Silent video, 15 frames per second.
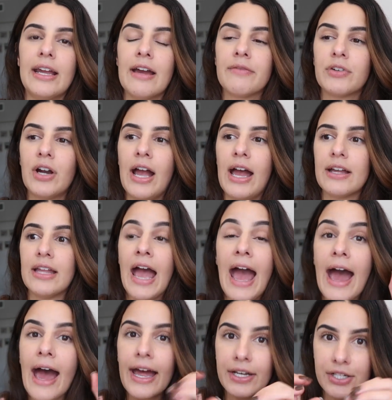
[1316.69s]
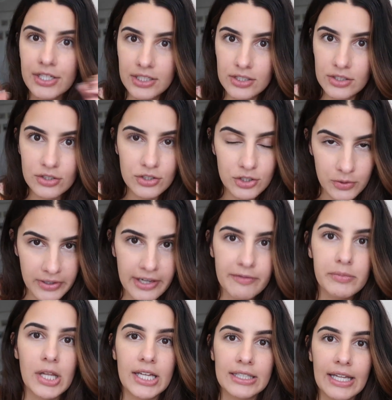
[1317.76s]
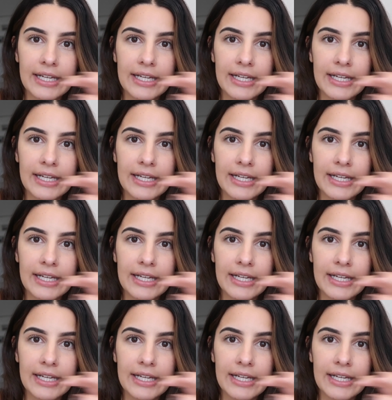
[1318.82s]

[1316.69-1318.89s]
ever had to give blood.